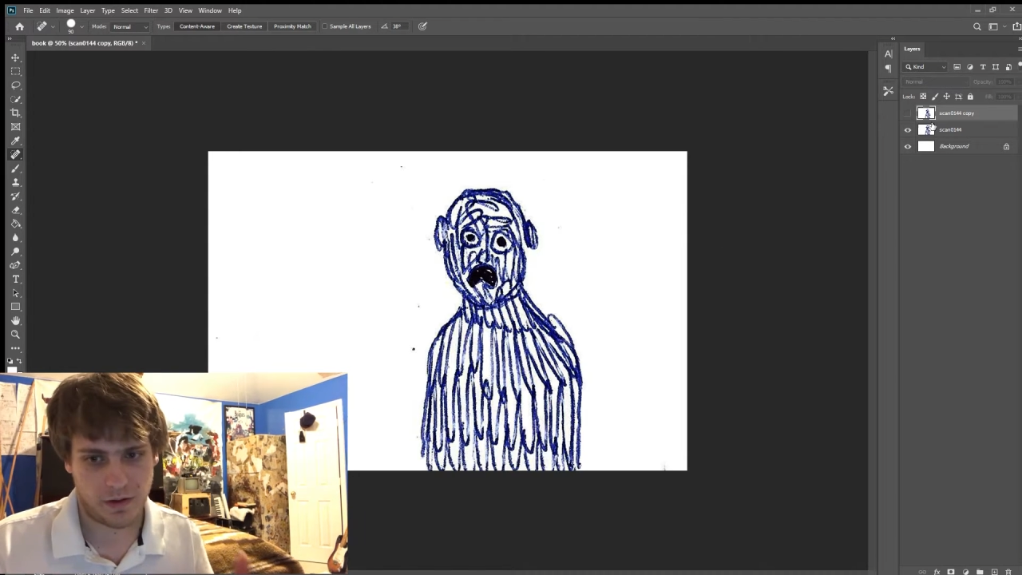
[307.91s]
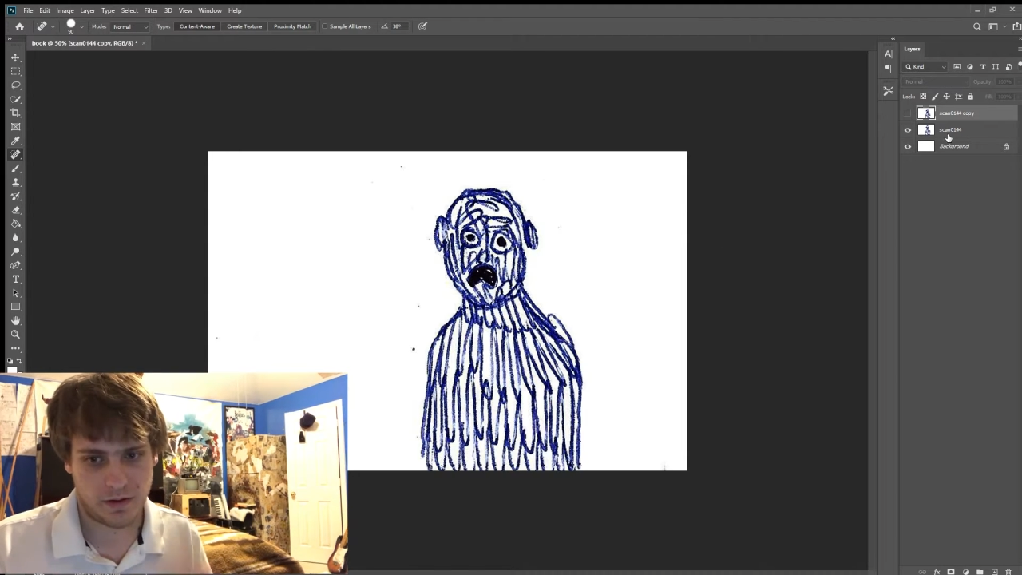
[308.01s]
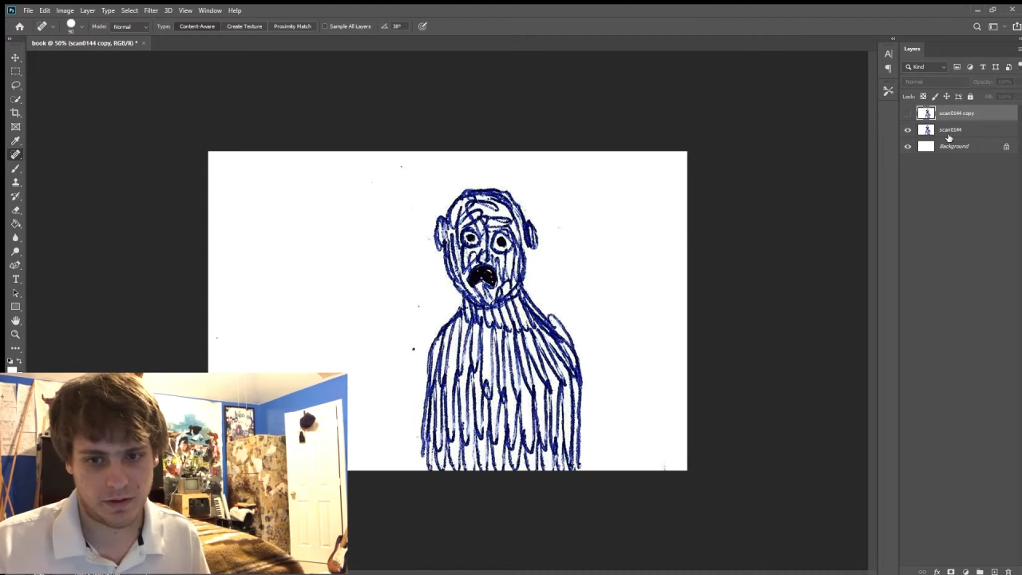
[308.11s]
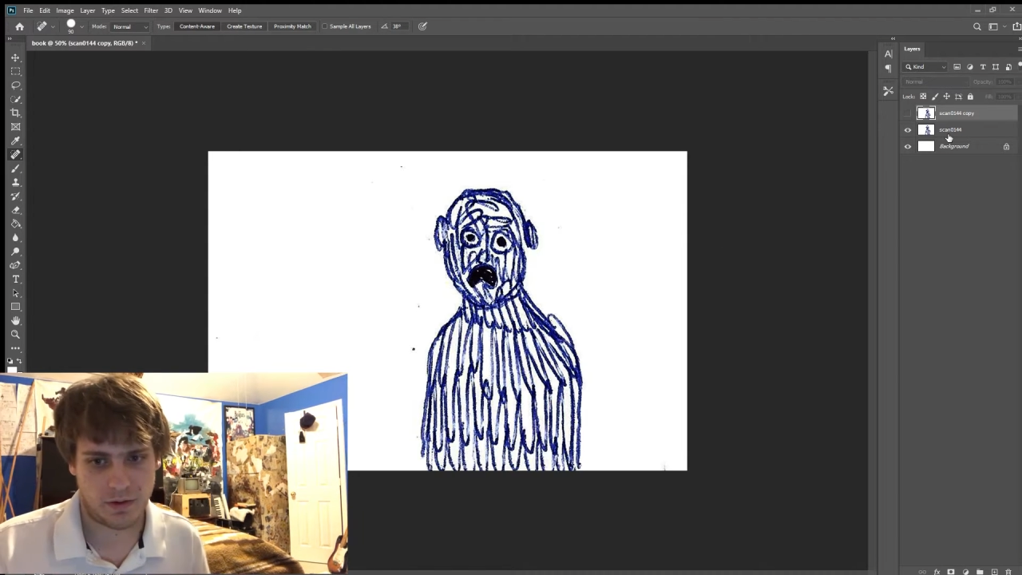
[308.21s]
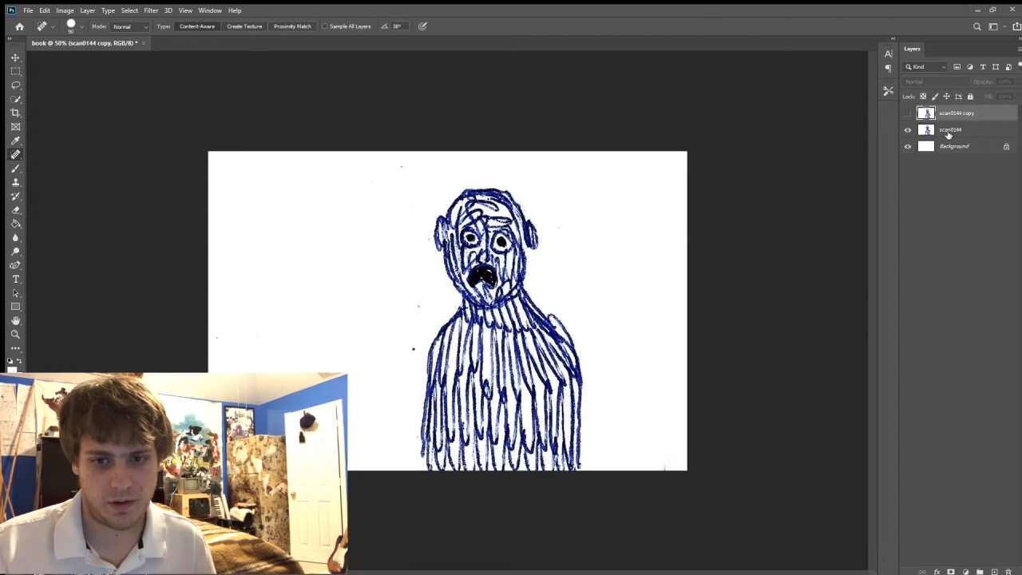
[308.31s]

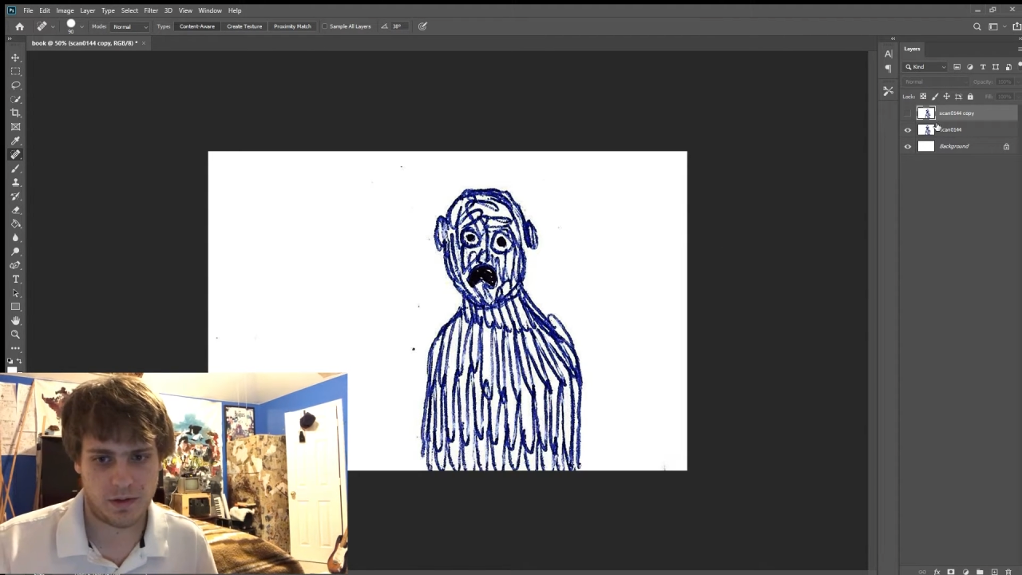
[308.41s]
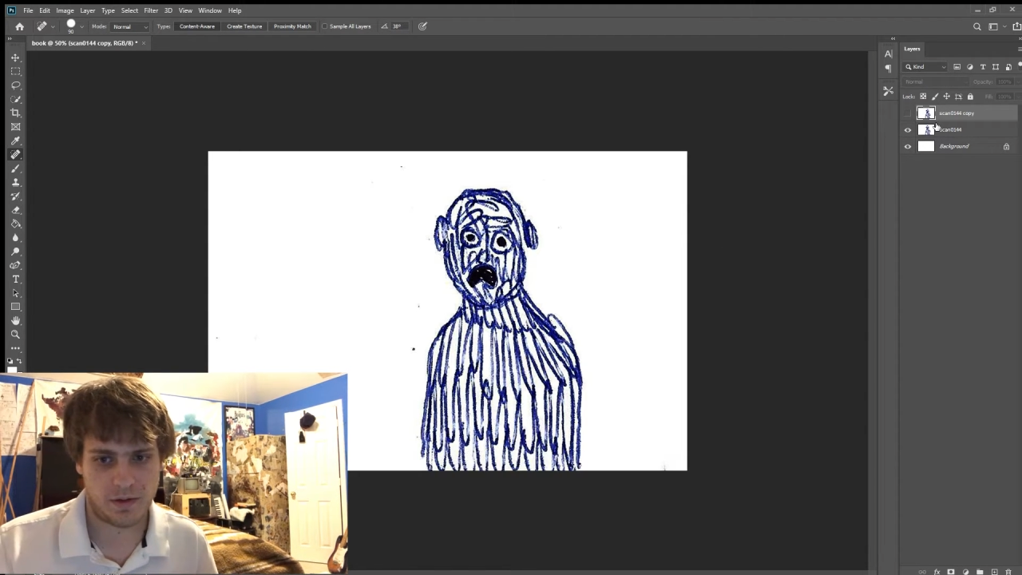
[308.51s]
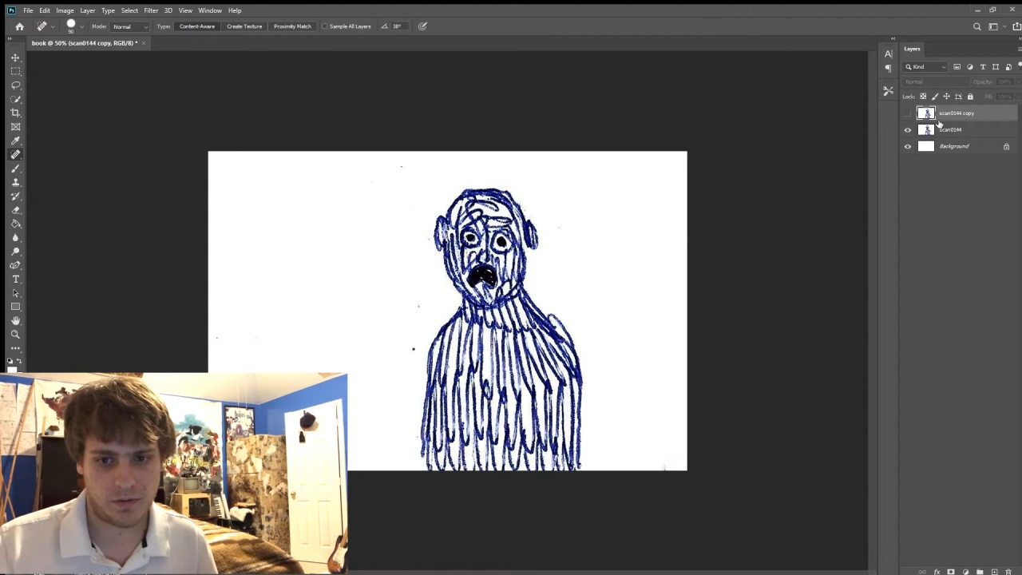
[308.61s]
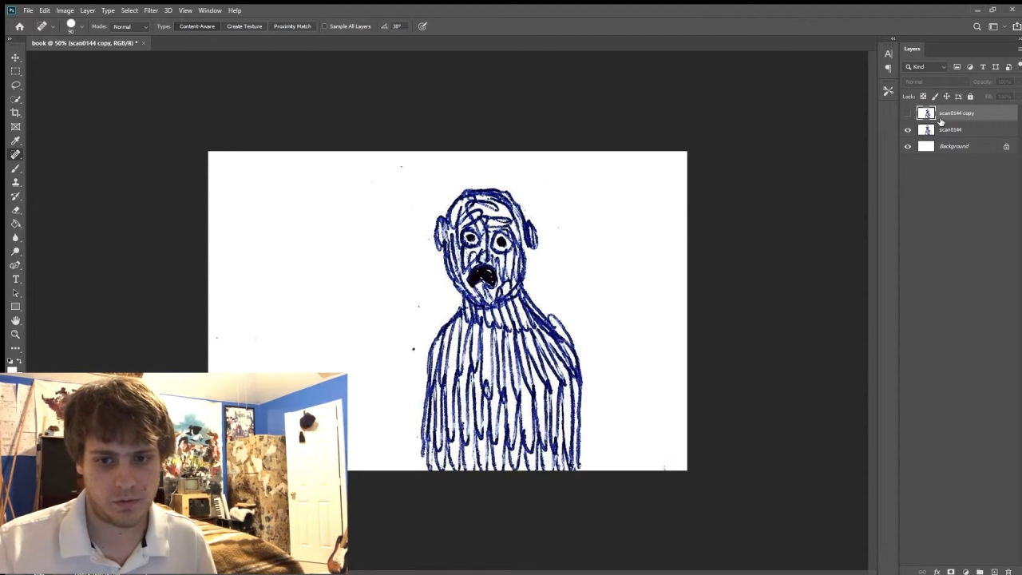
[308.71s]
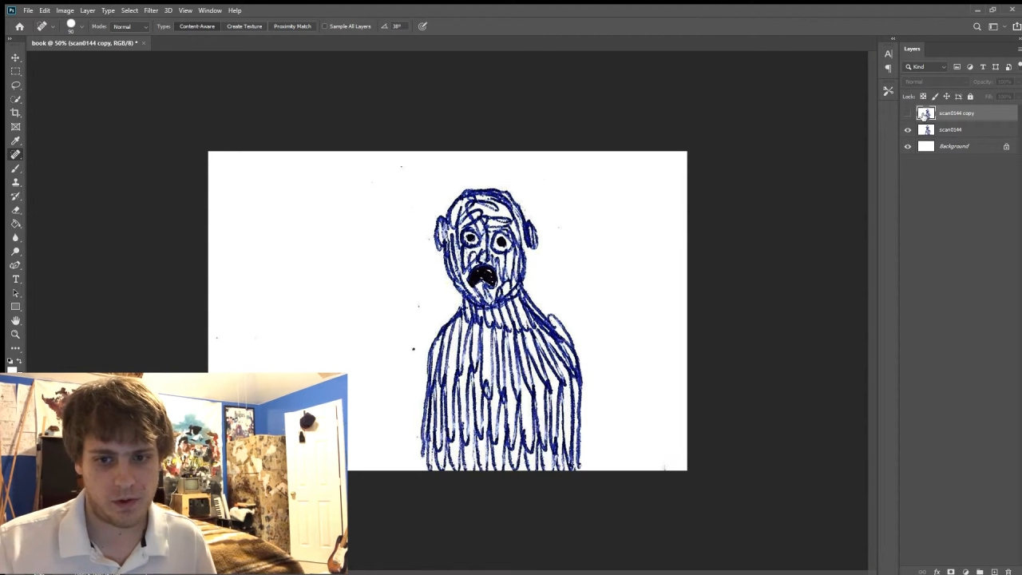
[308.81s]
So
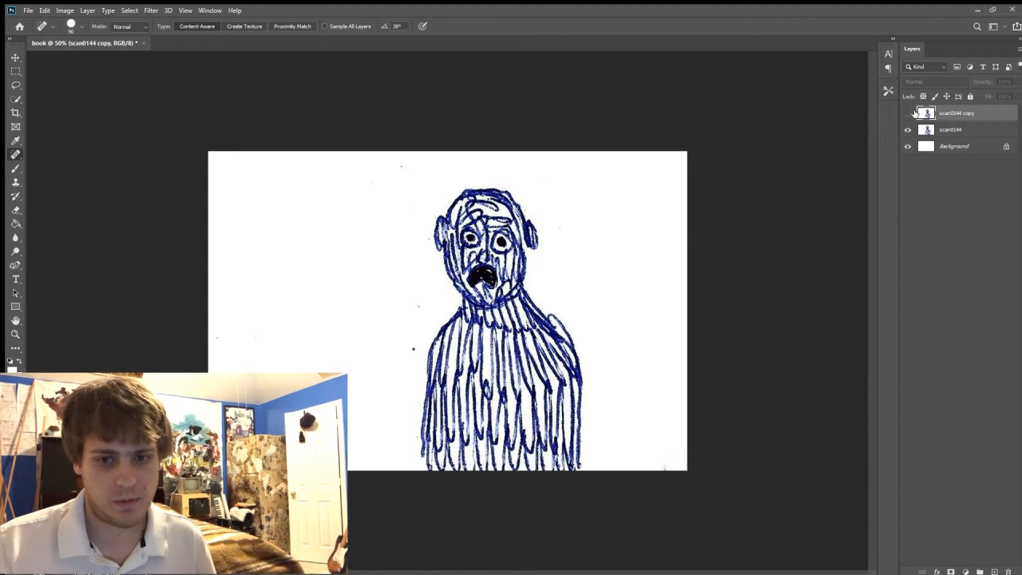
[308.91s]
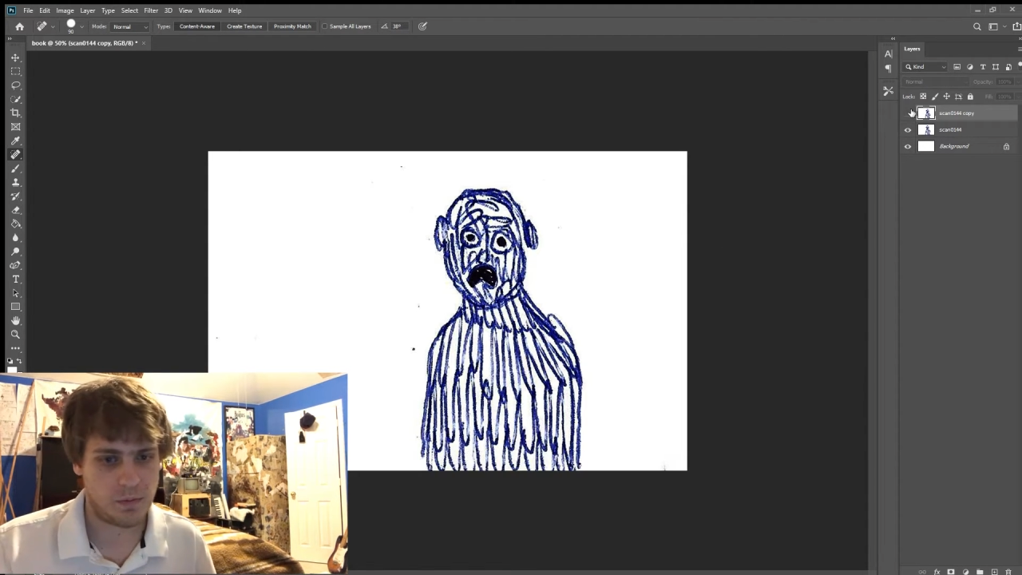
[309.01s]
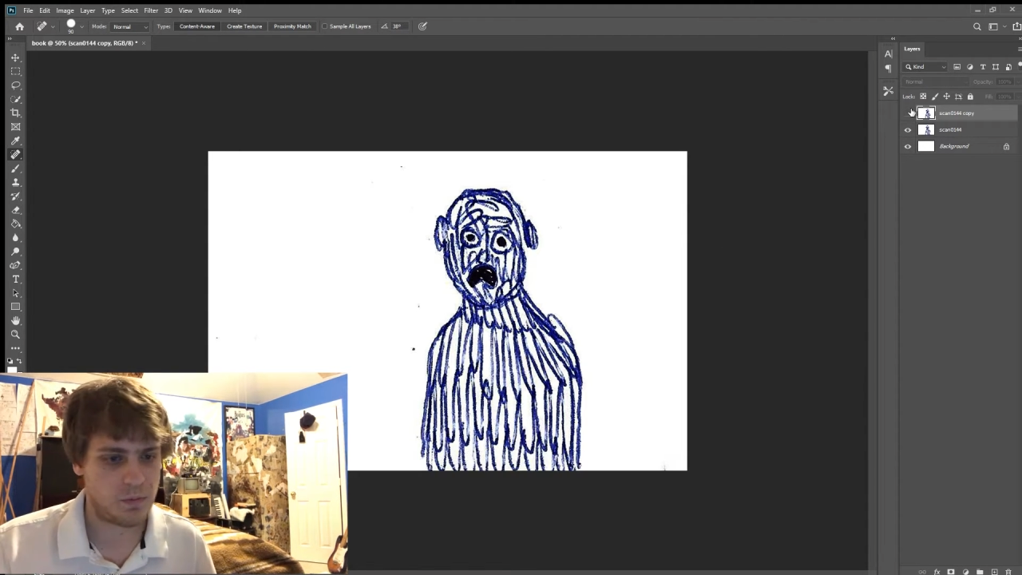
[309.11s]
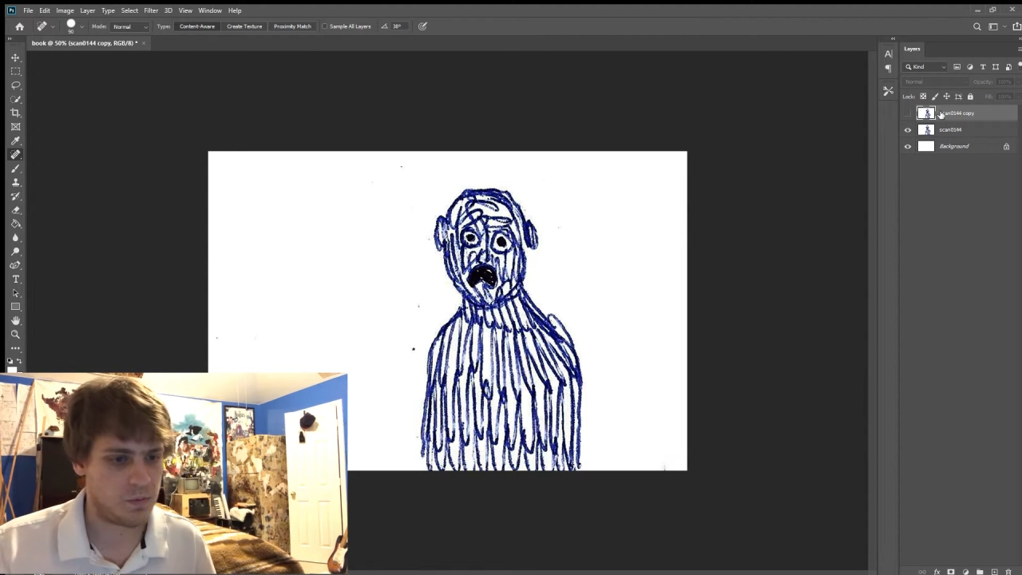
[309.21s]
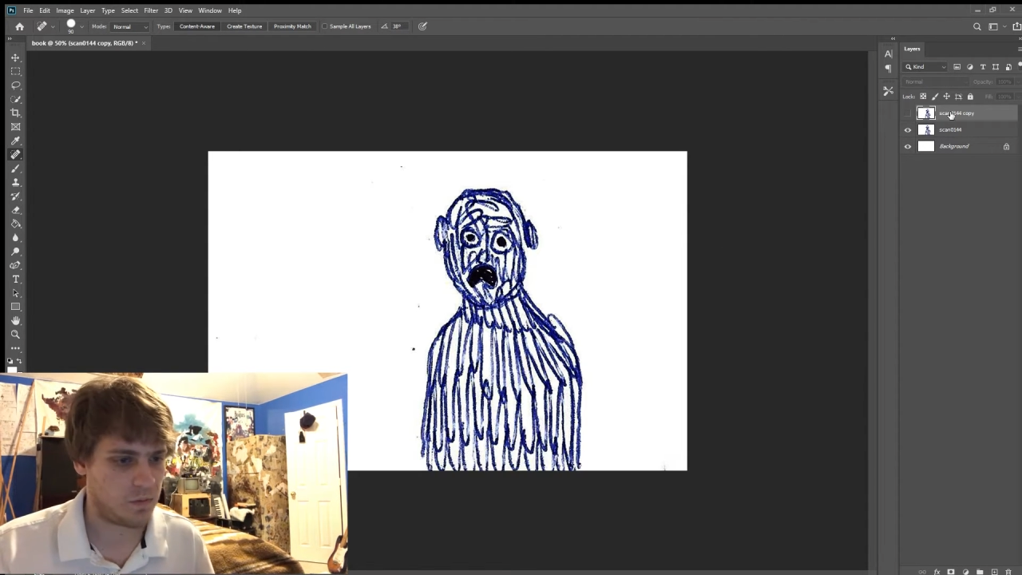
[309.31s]
that's
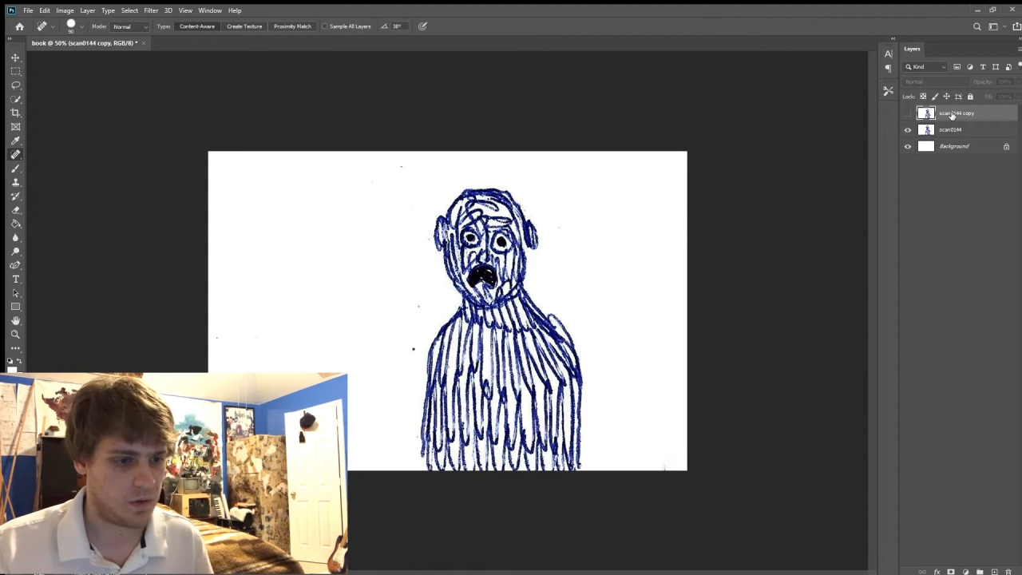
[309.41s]
frame,